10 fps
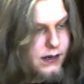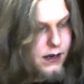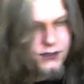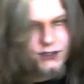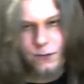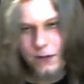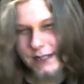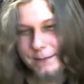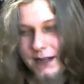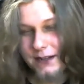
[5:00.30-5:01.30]
Also,
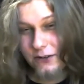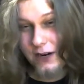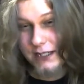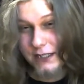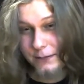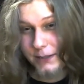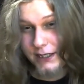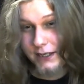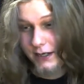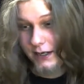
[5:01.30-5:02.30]
Once Upon the Cross is pretty
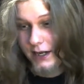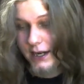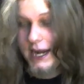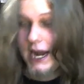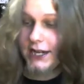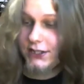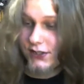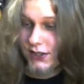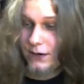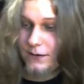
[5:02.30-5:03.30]
good, and
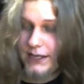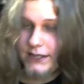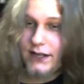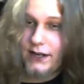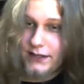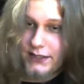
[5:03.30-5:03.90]
so is the